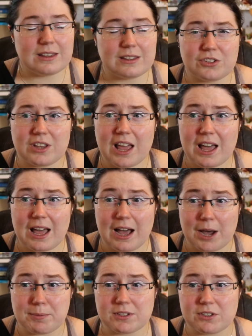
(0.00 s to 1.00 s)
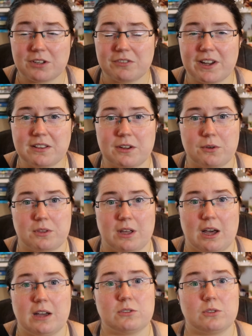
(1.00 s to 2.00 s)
So that happens. So you find out that.